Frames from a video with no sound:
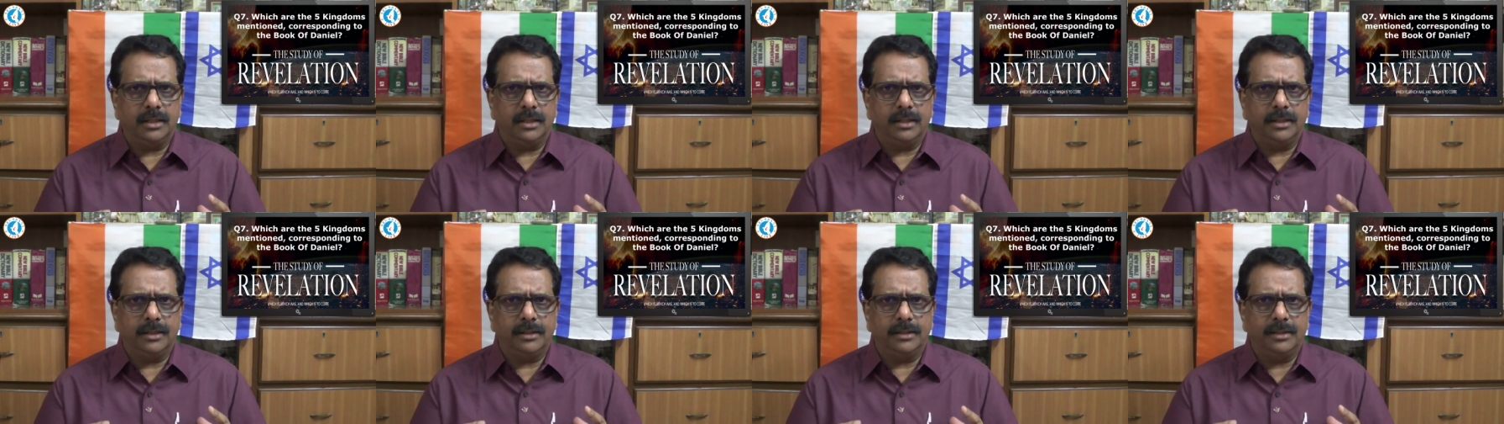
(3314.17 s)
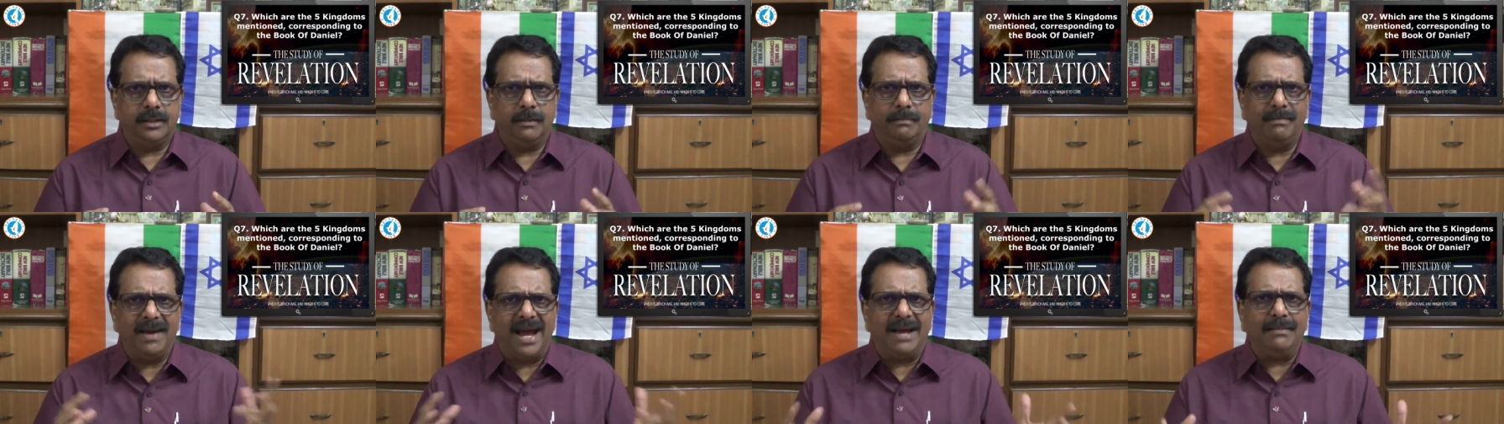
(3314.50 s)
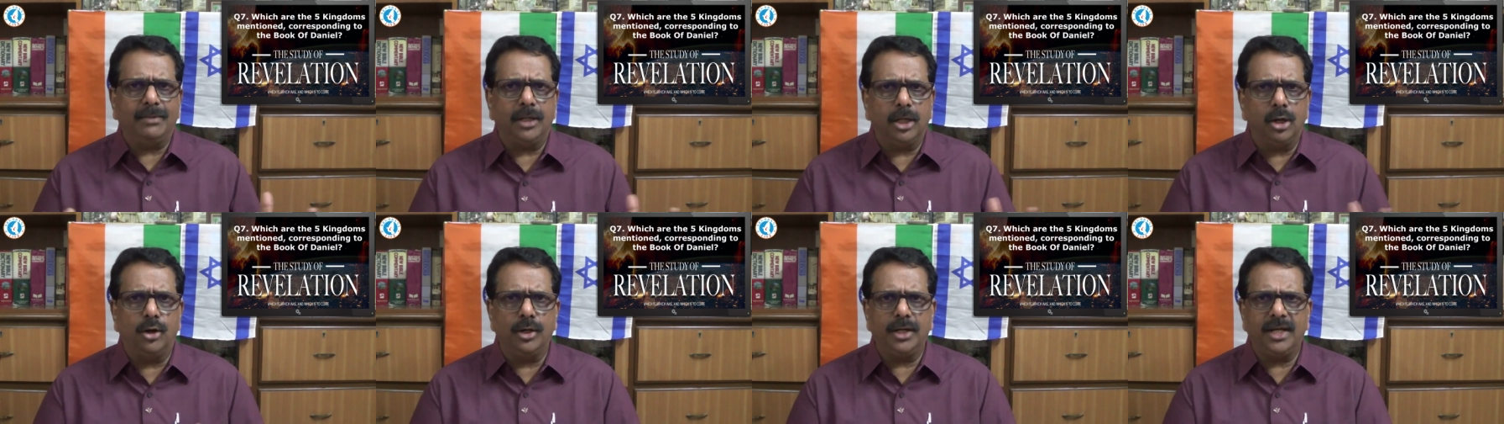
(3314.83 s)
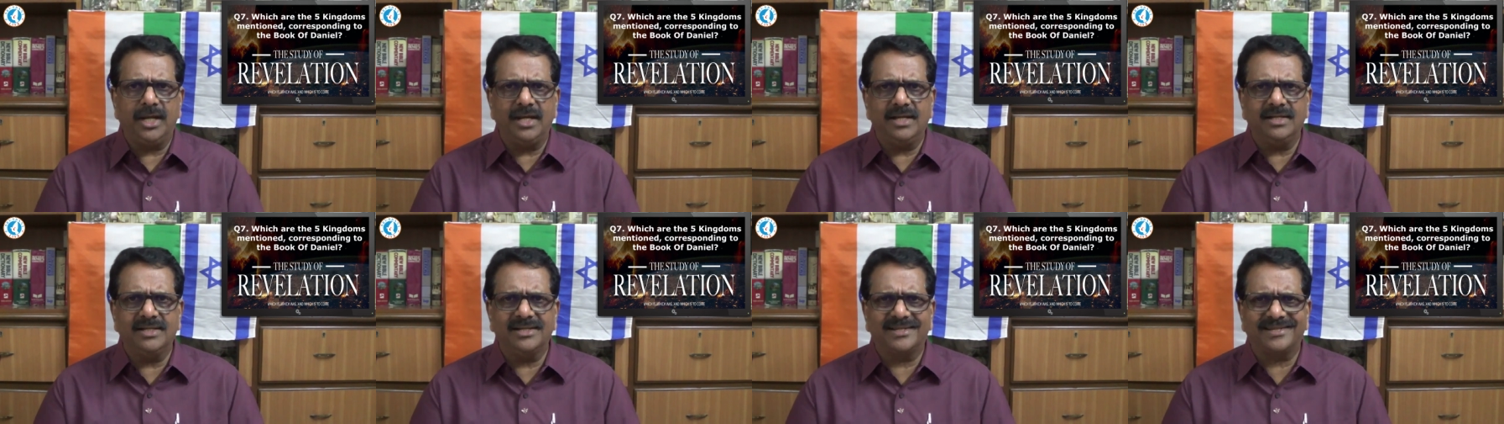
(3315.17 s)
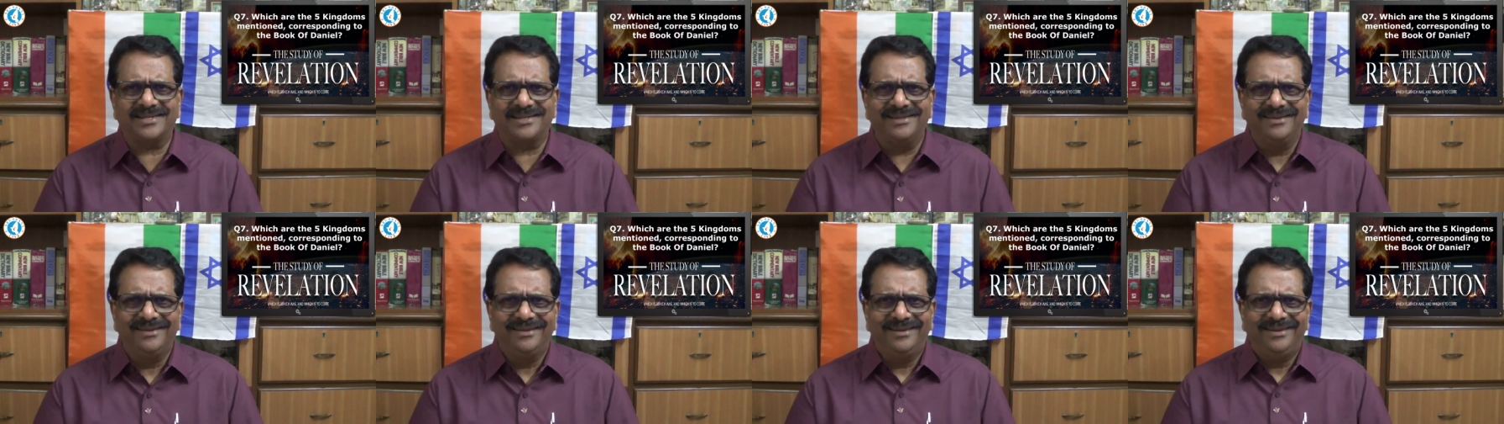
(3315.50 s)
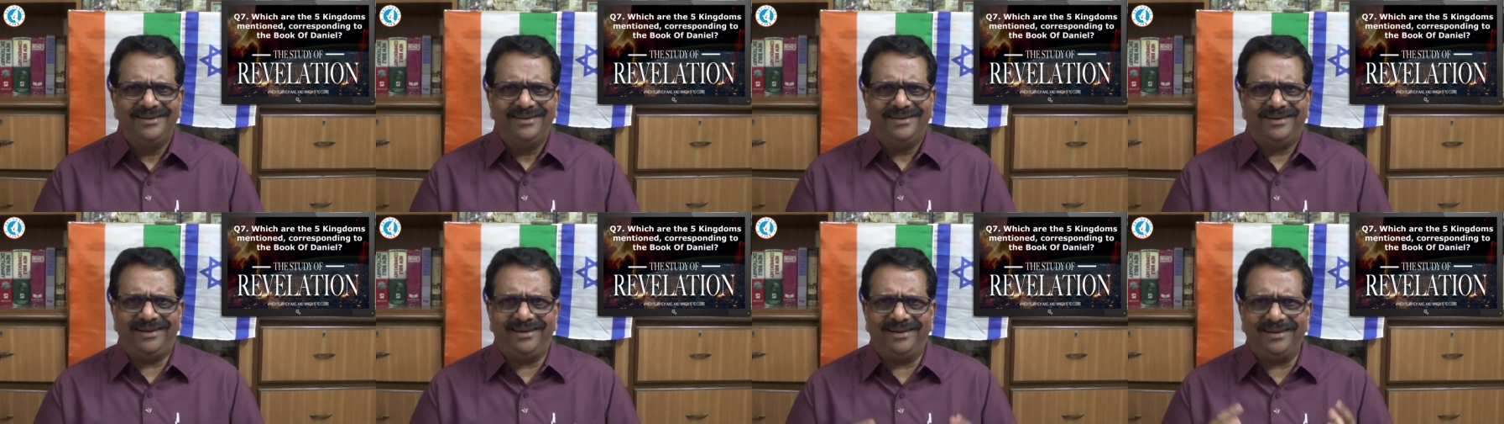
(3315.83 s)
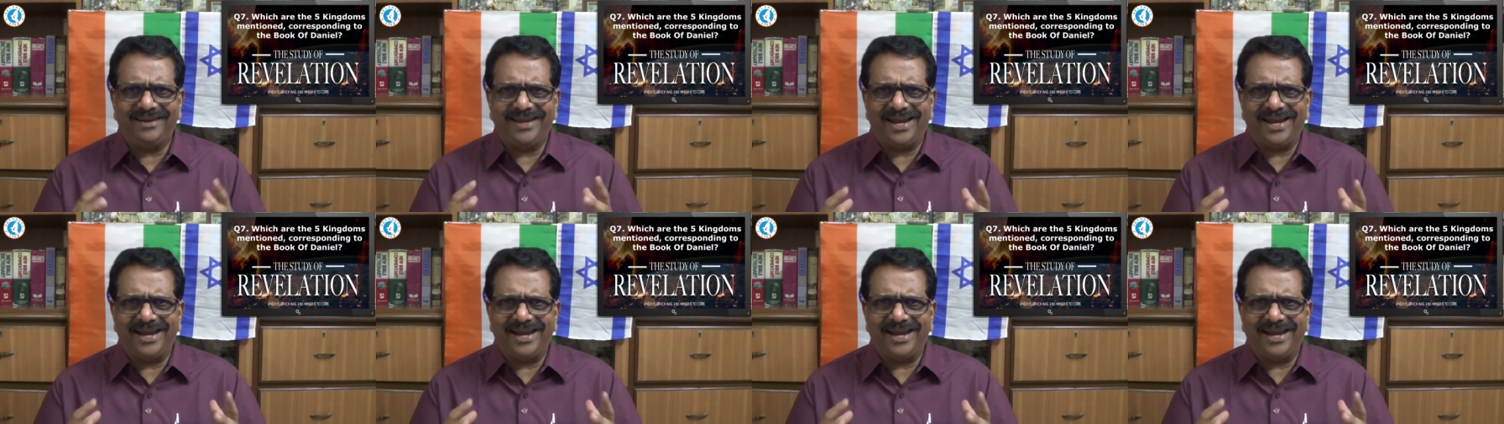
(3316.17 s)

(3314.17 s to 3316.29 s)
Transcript: the, the Babylonians are